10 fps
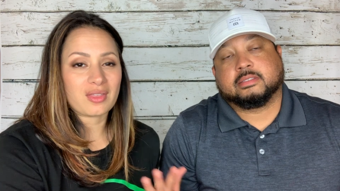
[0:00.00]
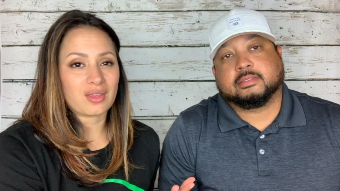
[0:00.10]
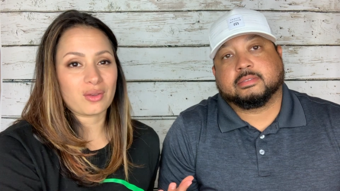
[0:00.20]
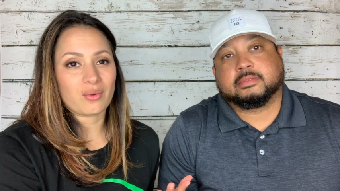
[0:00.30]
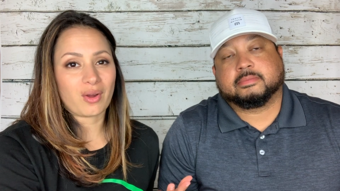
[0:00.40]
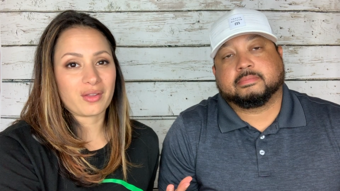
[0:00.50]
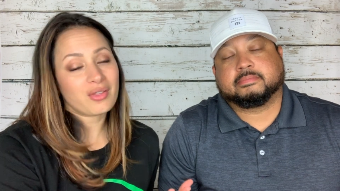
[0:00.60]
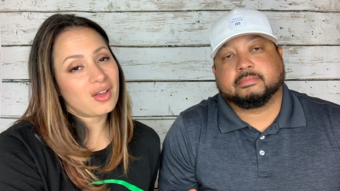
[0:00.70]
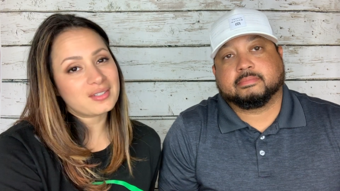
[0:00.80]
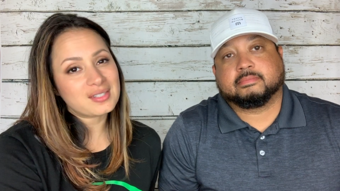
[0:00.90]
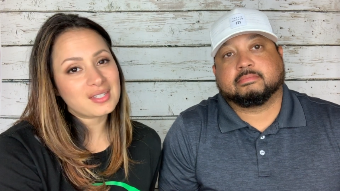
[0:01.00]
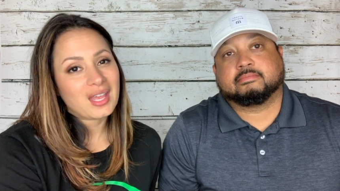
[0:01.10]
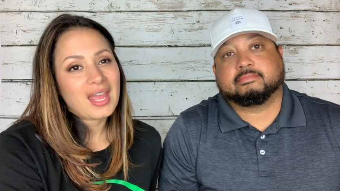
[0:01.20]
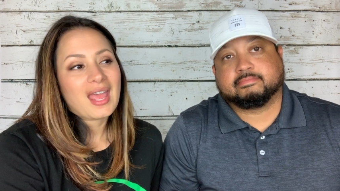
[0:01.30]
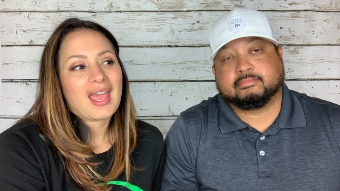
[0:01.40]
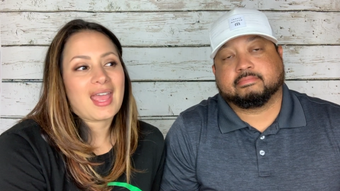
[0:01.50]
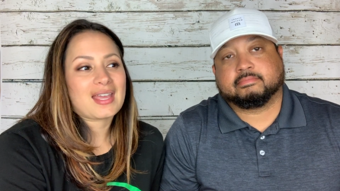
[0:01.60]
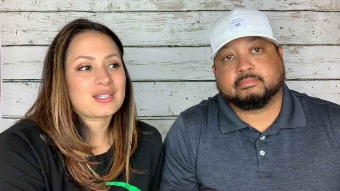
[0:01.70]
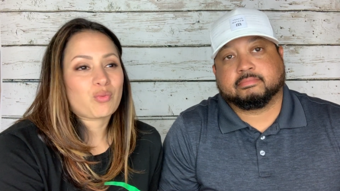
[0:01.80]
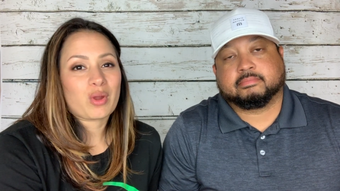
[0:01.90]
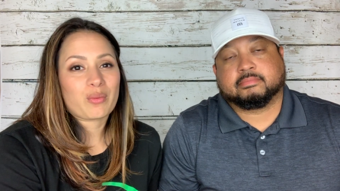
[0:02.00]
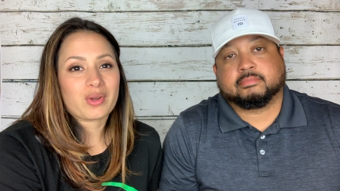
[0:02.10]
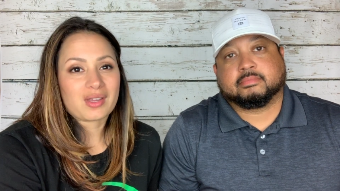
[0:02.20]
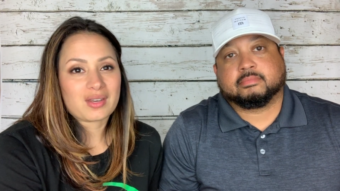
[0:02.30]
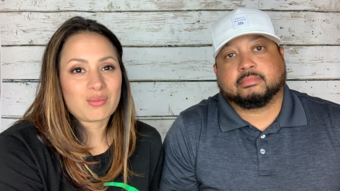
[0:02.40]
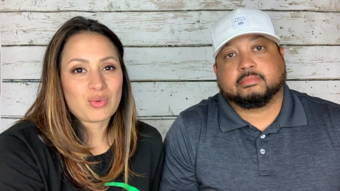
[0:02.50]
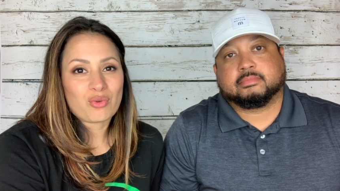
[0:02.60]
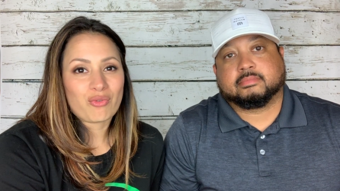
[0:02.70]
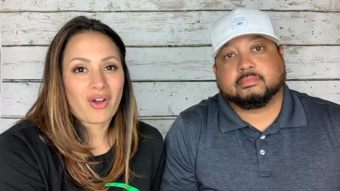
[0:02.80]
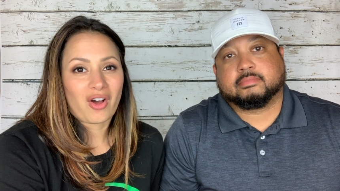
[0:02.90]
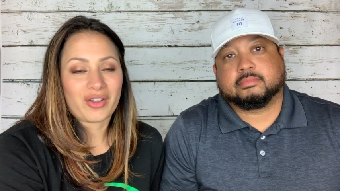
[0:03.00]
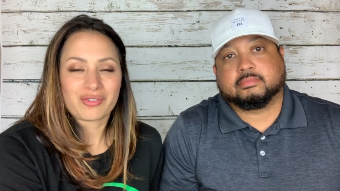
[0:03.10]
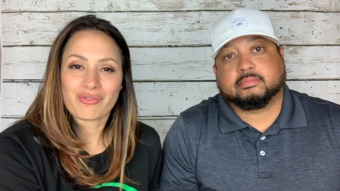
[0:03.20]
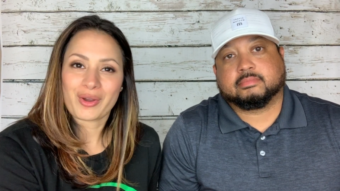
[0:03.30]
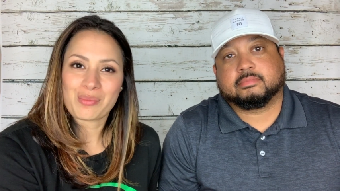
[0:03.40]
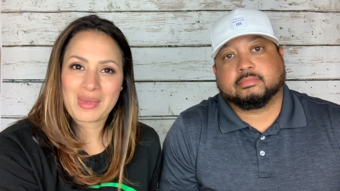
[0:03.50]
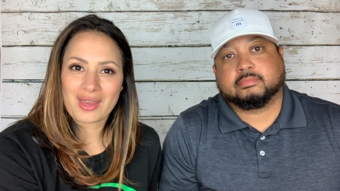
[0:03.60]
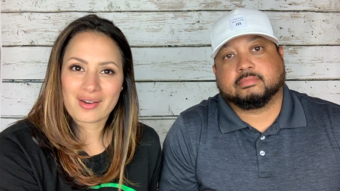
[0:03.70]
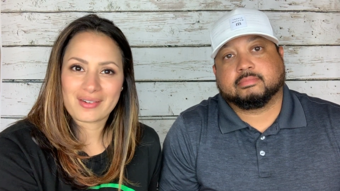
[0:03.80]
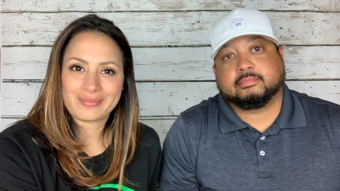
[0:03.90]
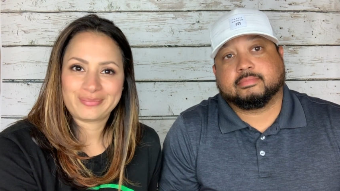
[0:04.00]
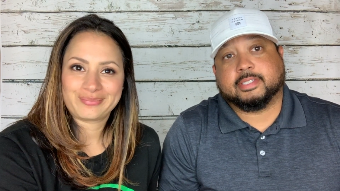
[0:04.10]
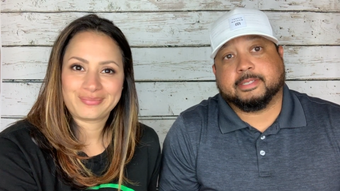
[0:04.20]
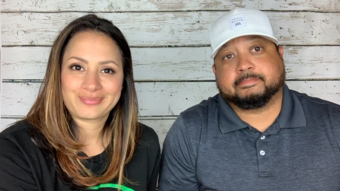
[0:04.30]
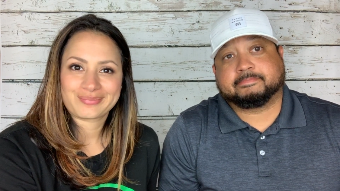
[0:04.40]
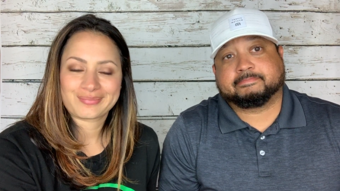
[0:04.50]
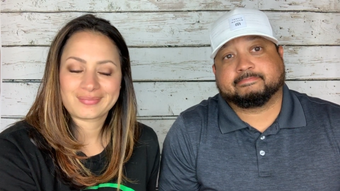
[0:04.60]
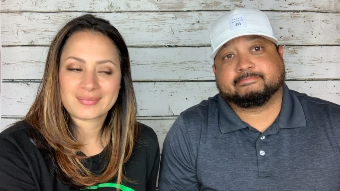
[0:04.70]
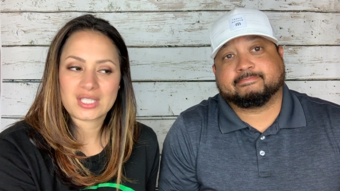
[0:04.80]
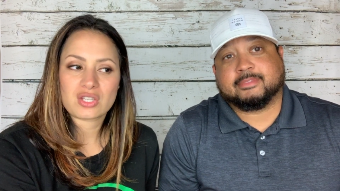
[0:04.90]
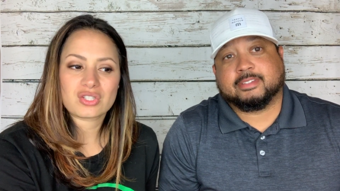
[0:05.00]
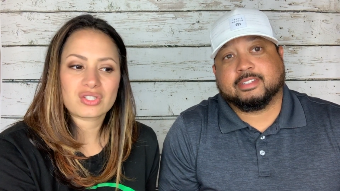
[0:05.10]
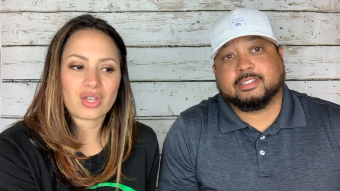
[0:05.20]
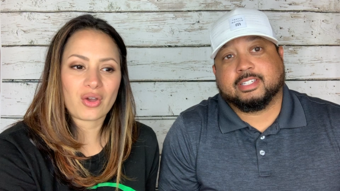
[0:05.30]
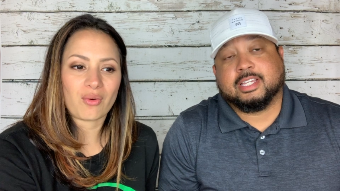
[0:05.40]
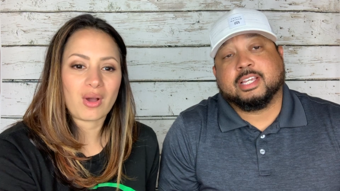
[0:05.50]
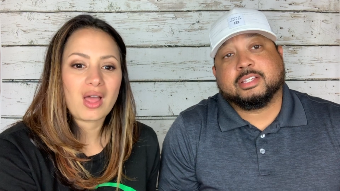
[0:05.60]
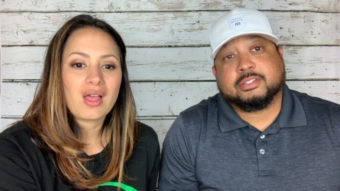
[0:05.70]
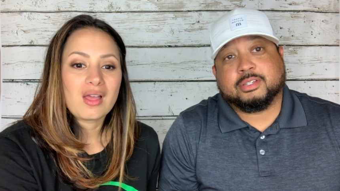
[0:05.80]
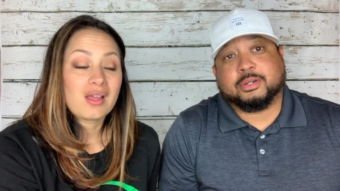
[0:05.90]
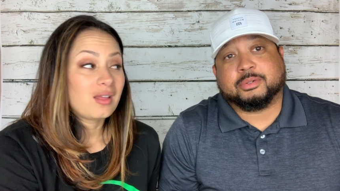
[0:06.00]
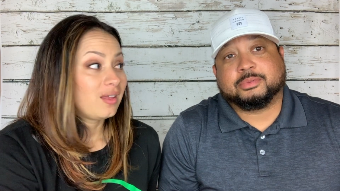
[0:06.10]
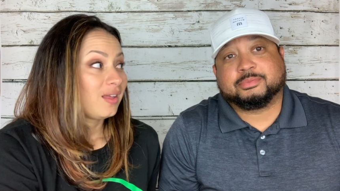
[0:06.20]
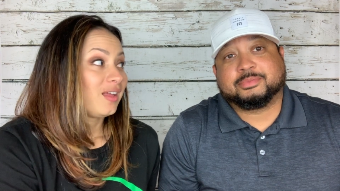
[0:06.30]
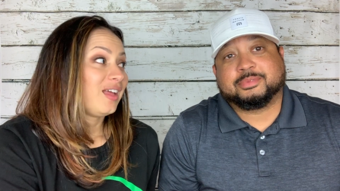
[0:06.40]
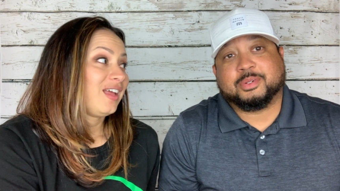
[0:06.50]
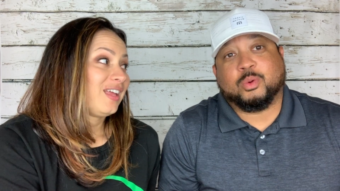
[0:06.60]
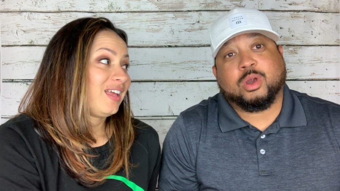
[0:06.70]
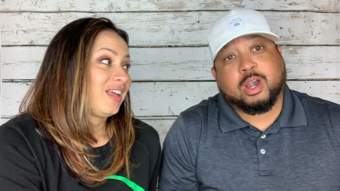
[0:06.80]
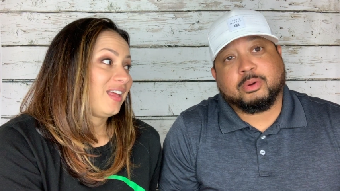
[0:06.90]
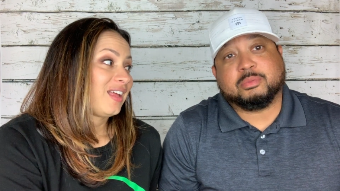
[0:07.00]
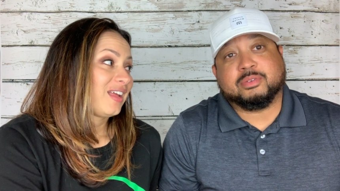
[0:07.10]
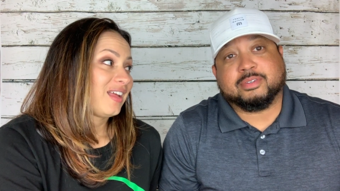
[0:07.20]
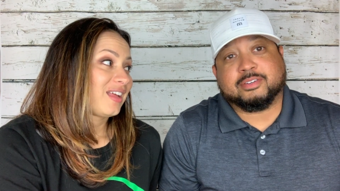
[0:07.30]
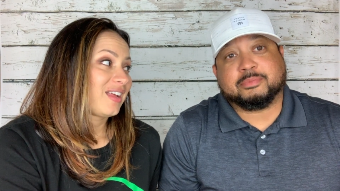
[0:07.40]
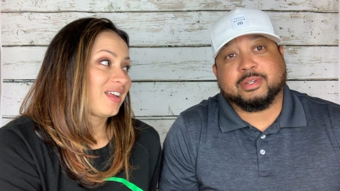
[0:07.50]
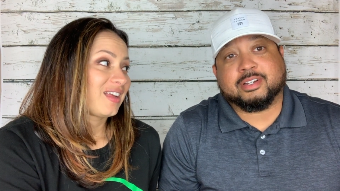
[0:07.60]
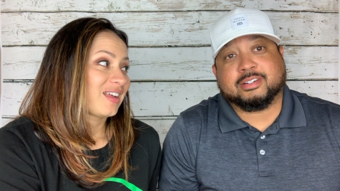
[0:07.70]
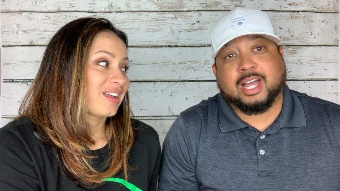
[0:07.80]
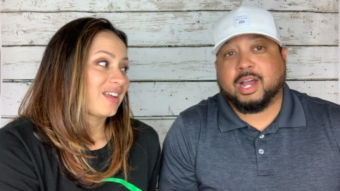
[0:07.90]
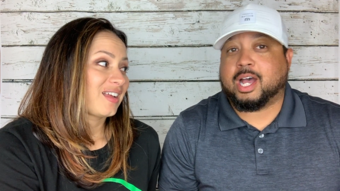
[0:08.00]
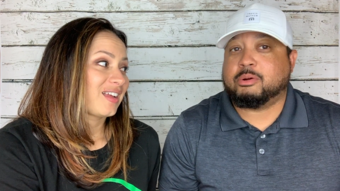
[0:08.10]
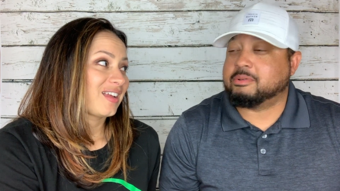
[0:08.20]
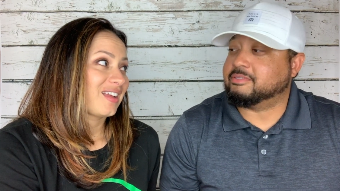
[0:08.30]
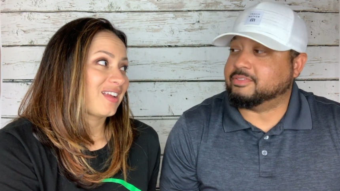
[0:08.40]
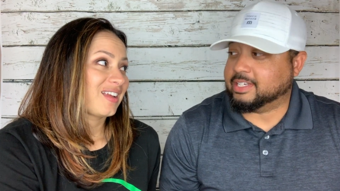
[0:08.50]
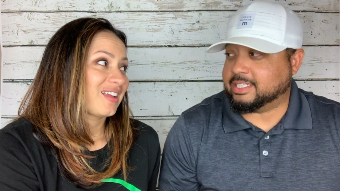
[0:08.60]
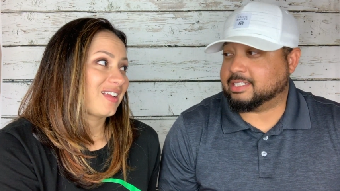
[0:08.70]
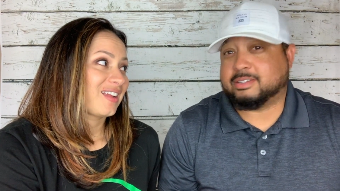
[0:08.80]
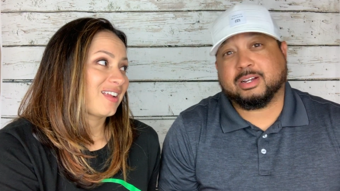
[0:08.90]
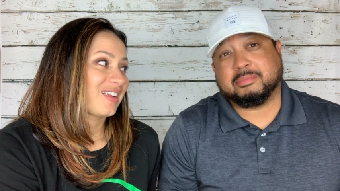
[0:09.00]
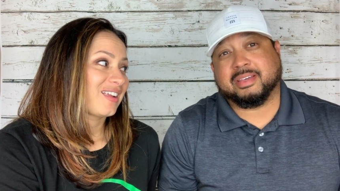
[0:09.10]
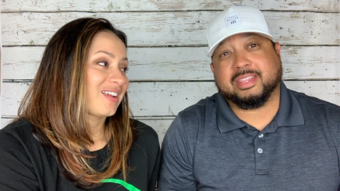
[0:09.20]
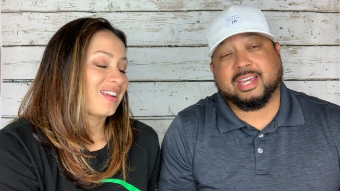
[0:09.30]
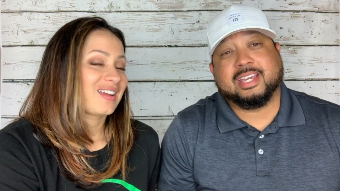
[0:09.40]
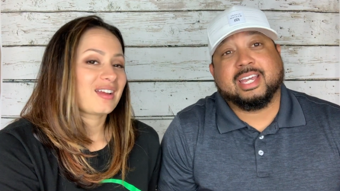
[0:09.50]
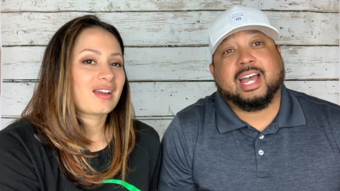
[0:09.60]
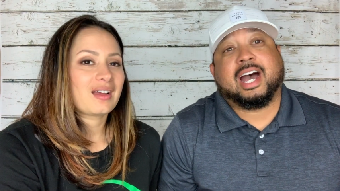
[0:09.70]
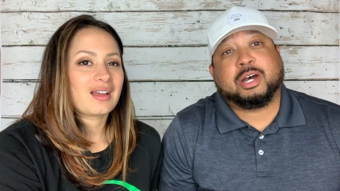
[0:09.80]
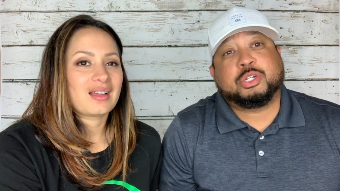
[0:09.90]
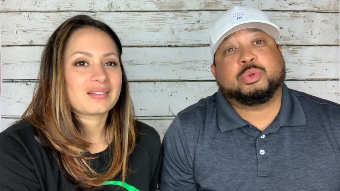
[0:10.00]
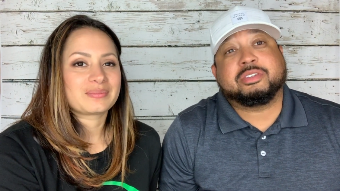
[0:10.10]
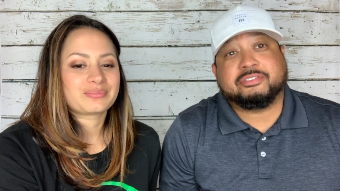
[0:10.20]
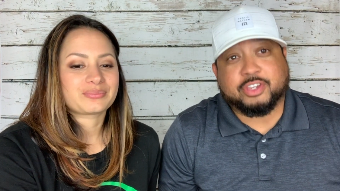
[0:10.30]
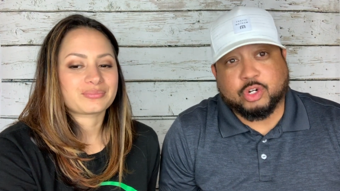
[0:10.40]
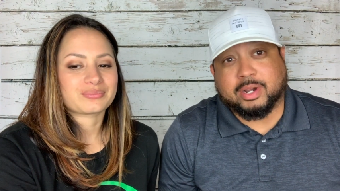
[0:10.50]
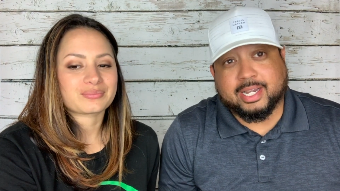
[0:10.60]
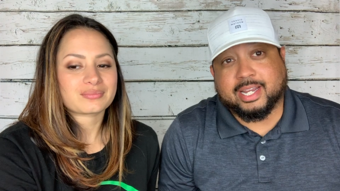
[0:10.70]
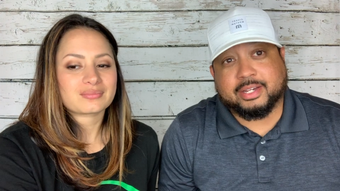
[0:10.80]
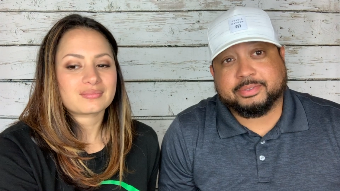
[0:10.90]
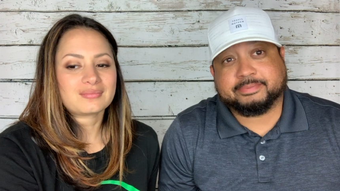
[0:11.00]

Speaker 1: you our thoughts and where we're going to move on from here.
Speaker 2: So, so where are we moving on from here? How, how, are we feeling? Let's talk about that. How do we feel right now?